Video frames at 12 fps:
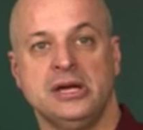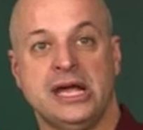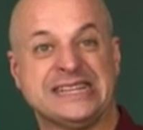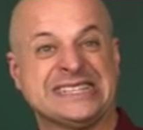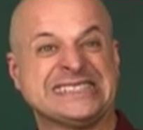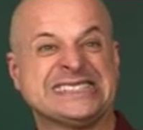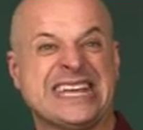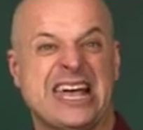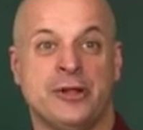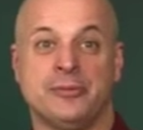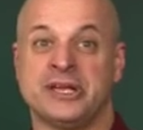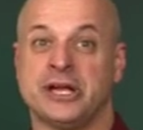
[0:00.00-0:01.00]
and the
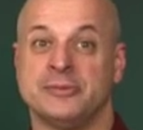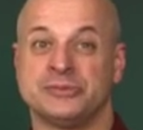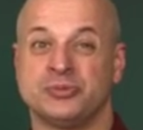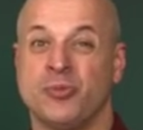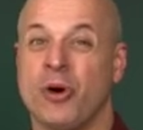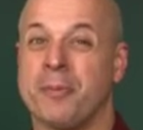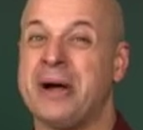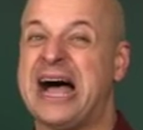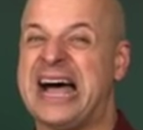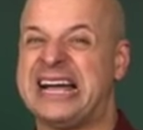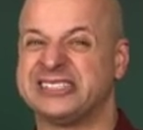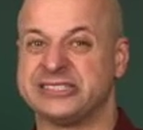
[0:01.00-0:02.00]
cell becomes more
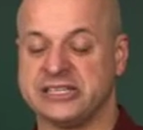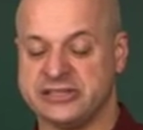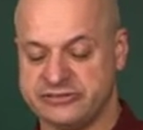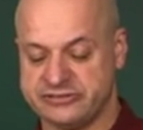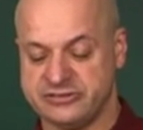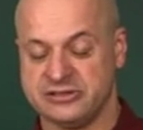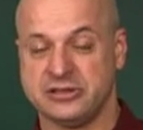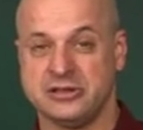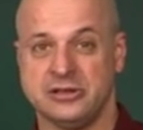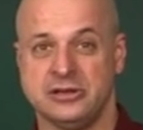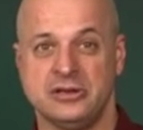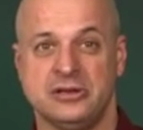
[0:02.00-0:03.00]
positive.
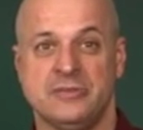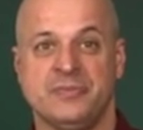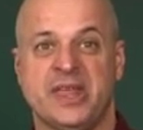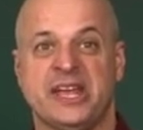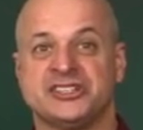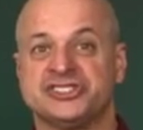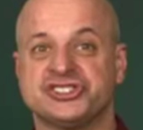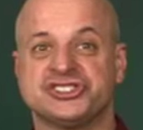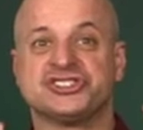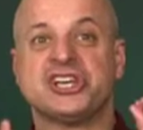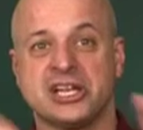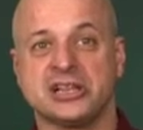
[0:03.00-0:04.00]
And a
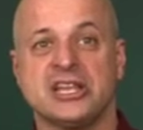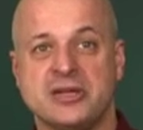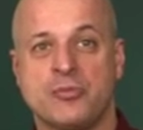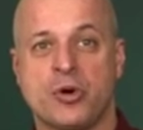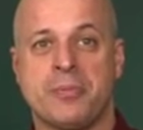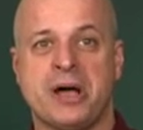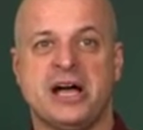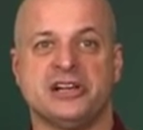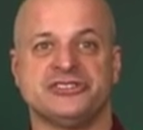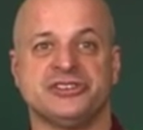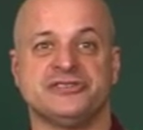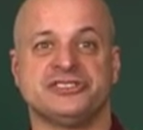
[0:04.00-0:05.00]
suddenly more
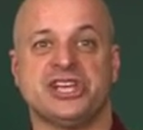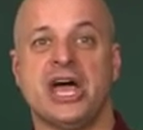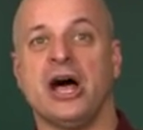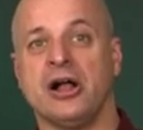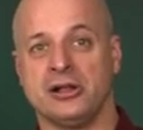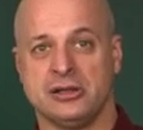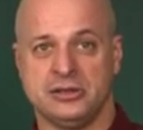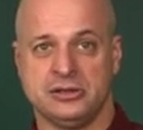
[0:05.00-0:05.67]
positive cell